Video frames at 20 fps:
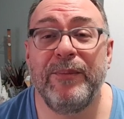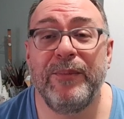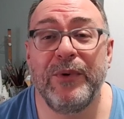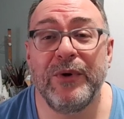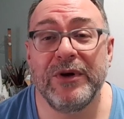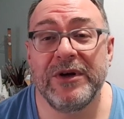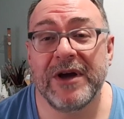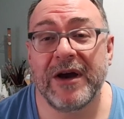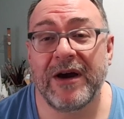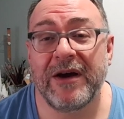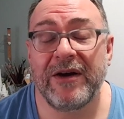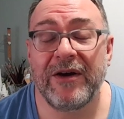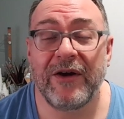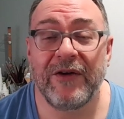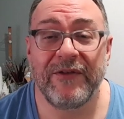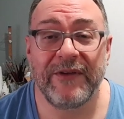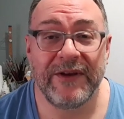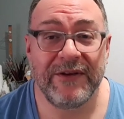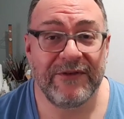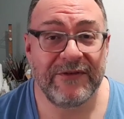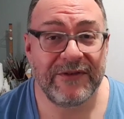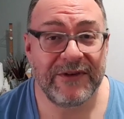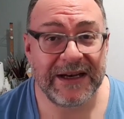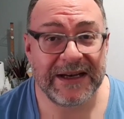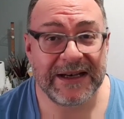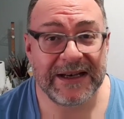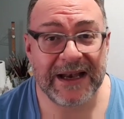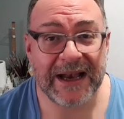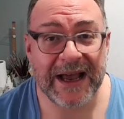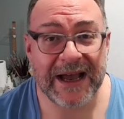Buddha of
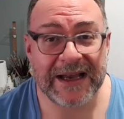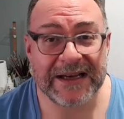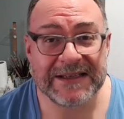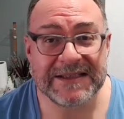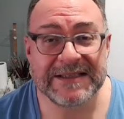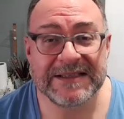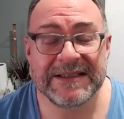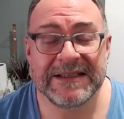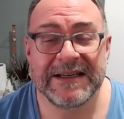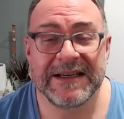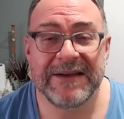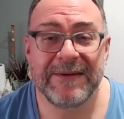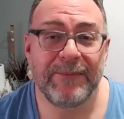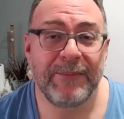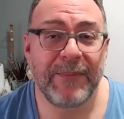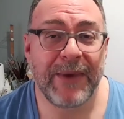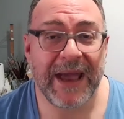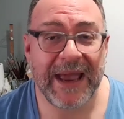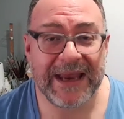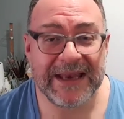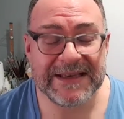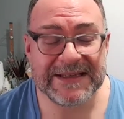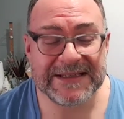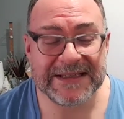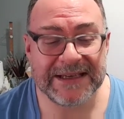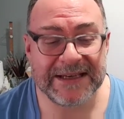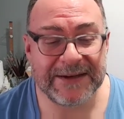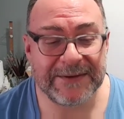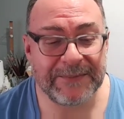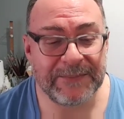infinite light
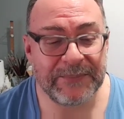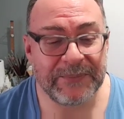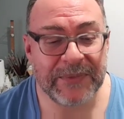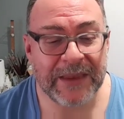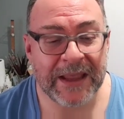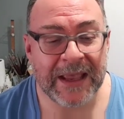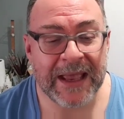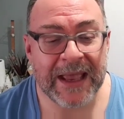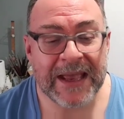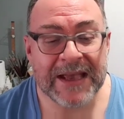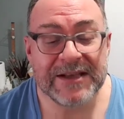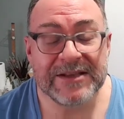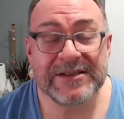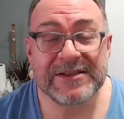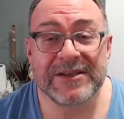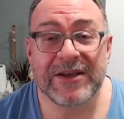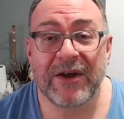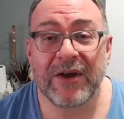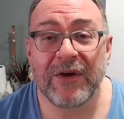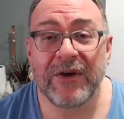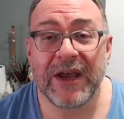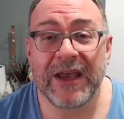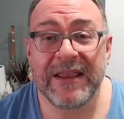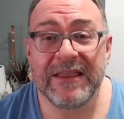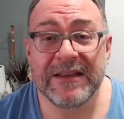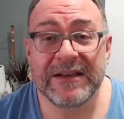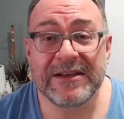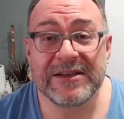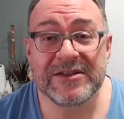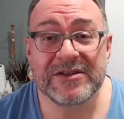painting. So in
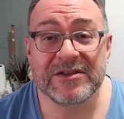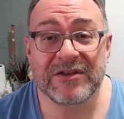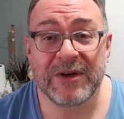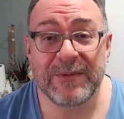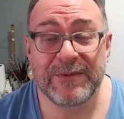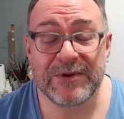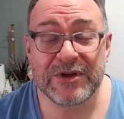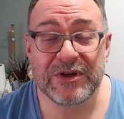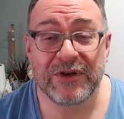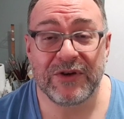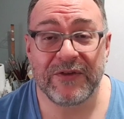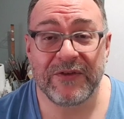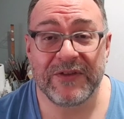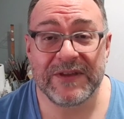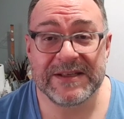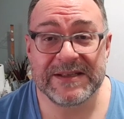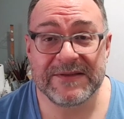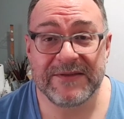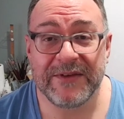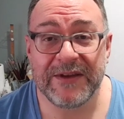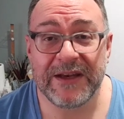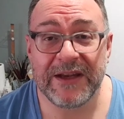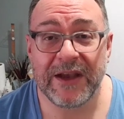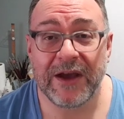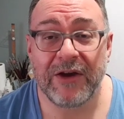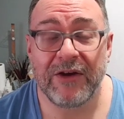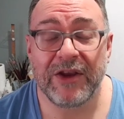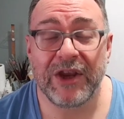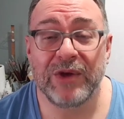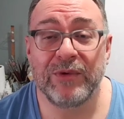the description of this video
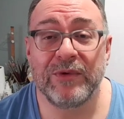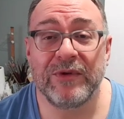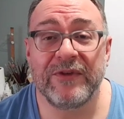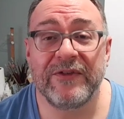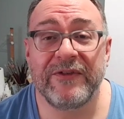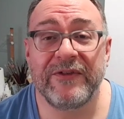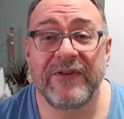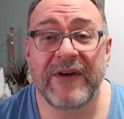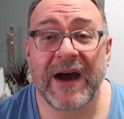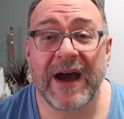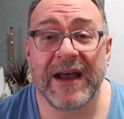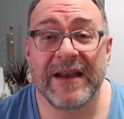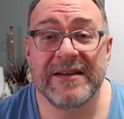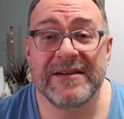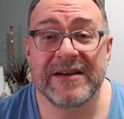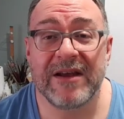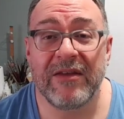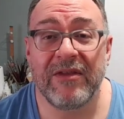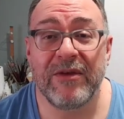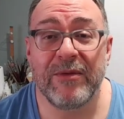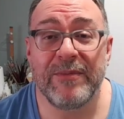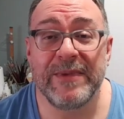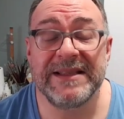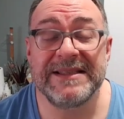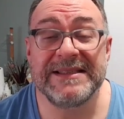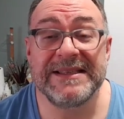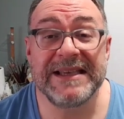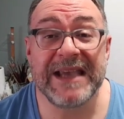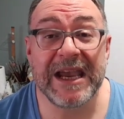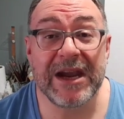you will find the
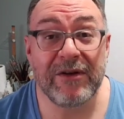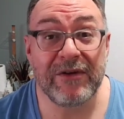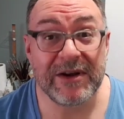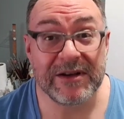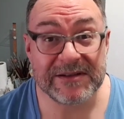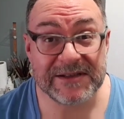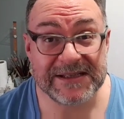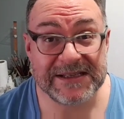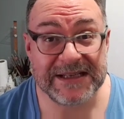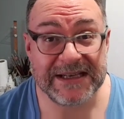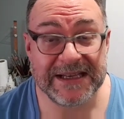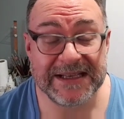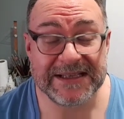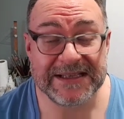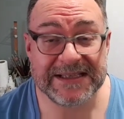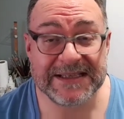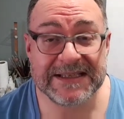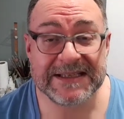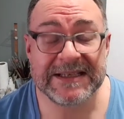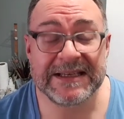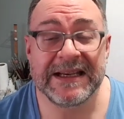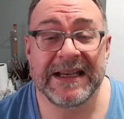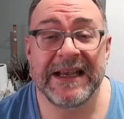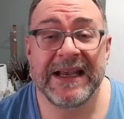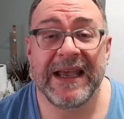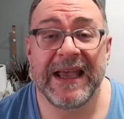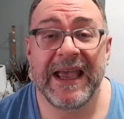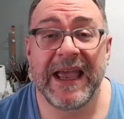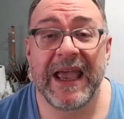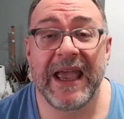materials list,
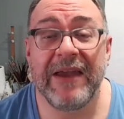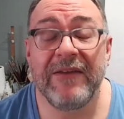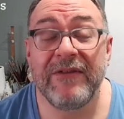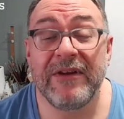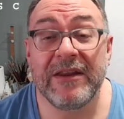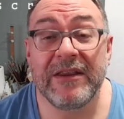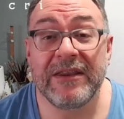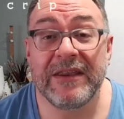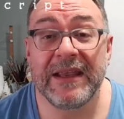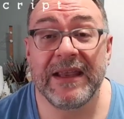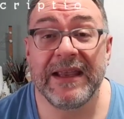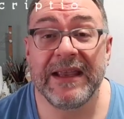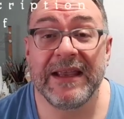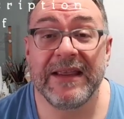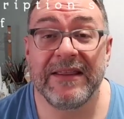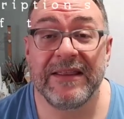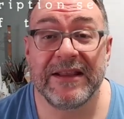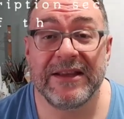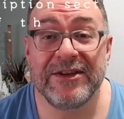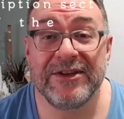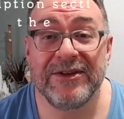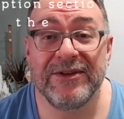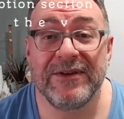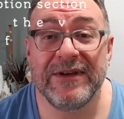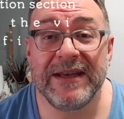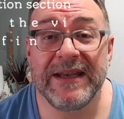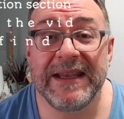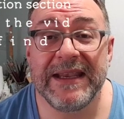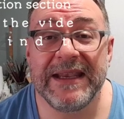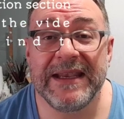everything that you
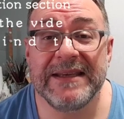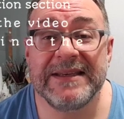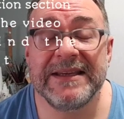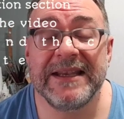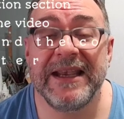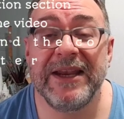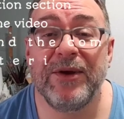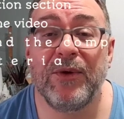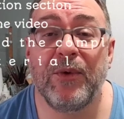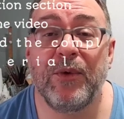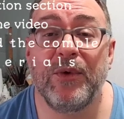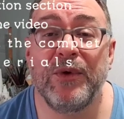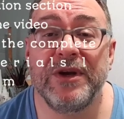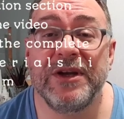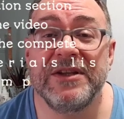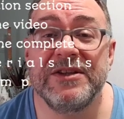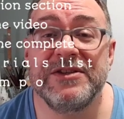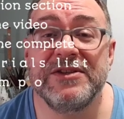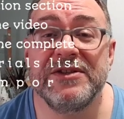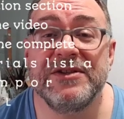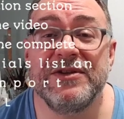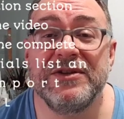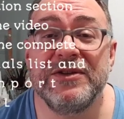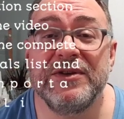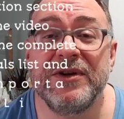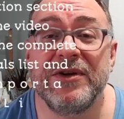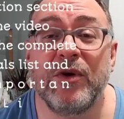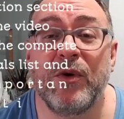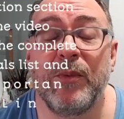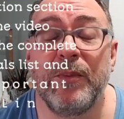need in order to
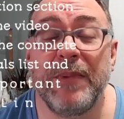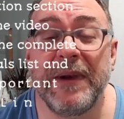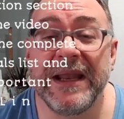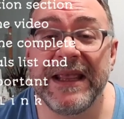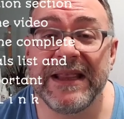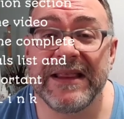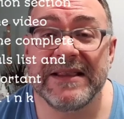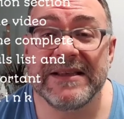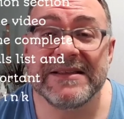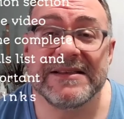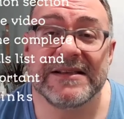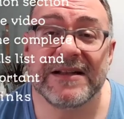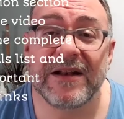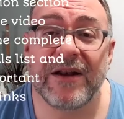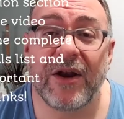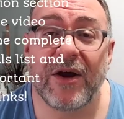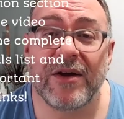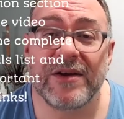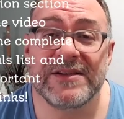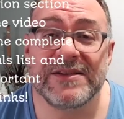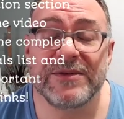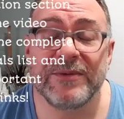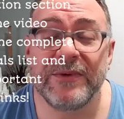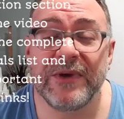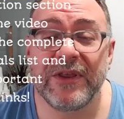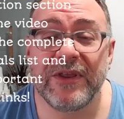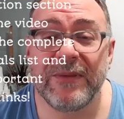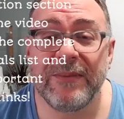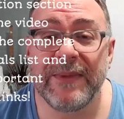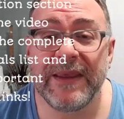complete this class
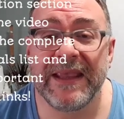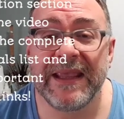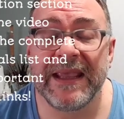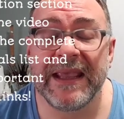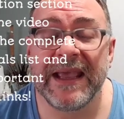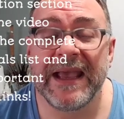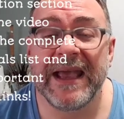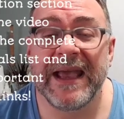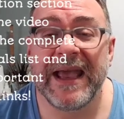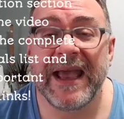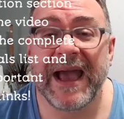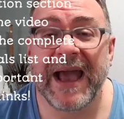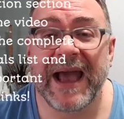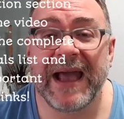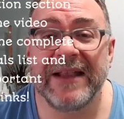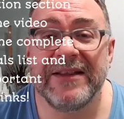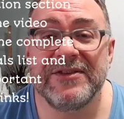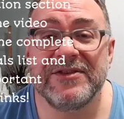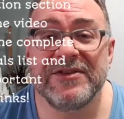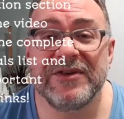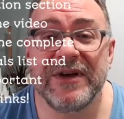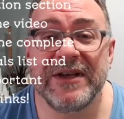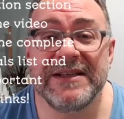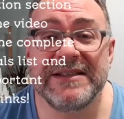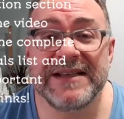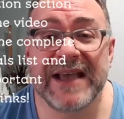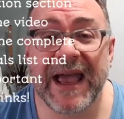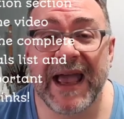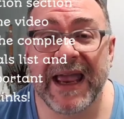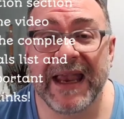with me and to
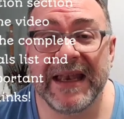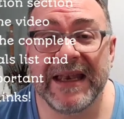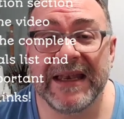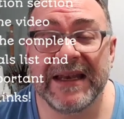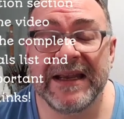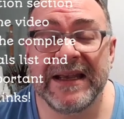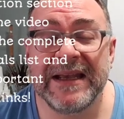attain